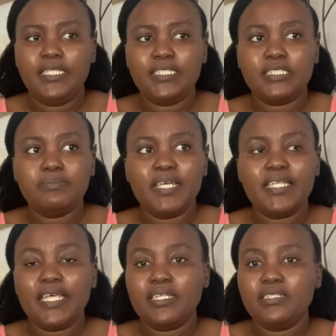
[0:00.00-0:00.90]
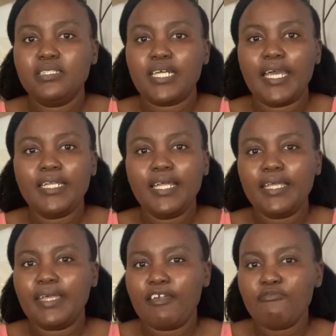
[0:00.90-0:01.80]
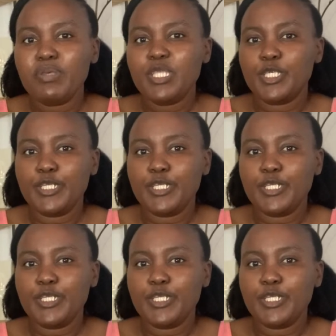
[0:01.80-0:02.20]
This man then kind of like gave me the